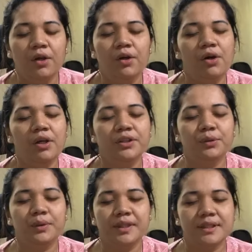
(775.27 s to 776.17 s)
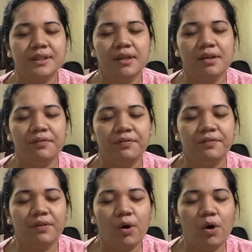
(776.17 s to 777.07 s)
Lord, you deserve
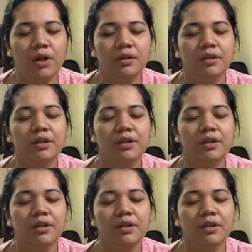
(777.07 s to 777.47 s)
all the